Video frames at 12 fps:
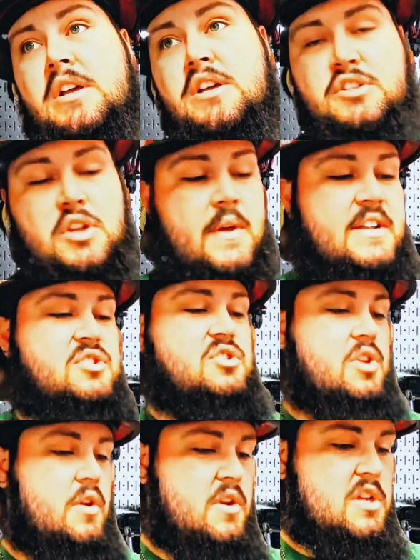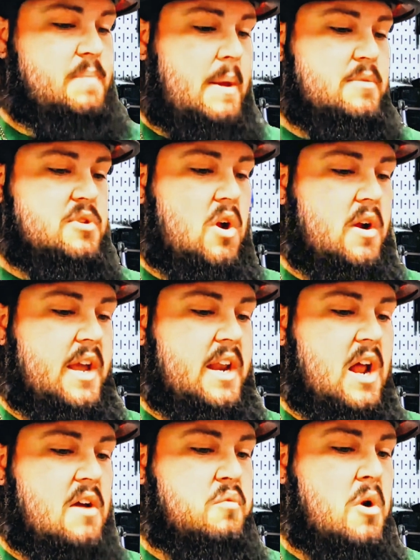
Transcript: So as soon as people start getting off